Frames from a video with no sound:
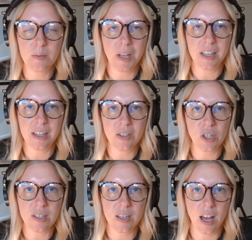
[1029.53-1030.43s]
but that's
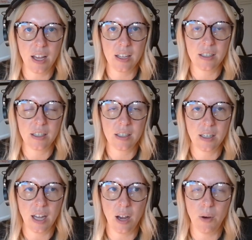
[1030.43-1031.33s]
just not
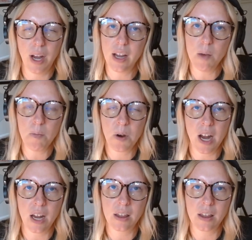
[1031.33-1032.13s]
how I operate.